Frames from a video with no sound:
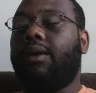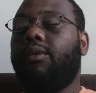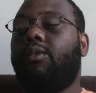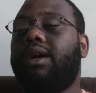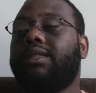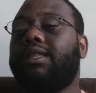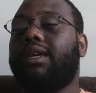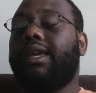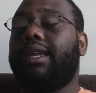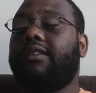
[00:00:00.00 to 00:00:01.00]
what the
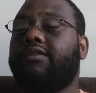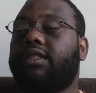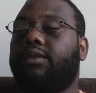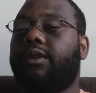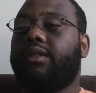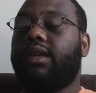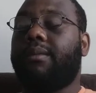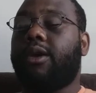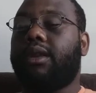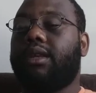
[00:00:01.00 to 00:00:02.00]
natives or the
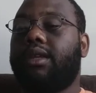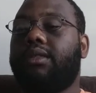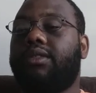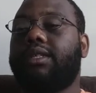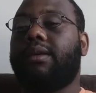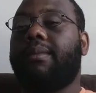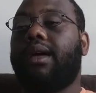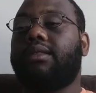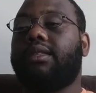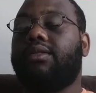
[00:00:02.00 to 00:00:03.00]
American Indian thinks
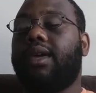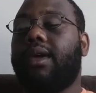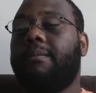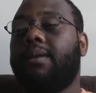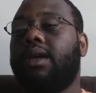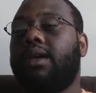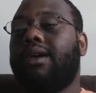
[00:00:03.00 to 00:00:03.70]
about them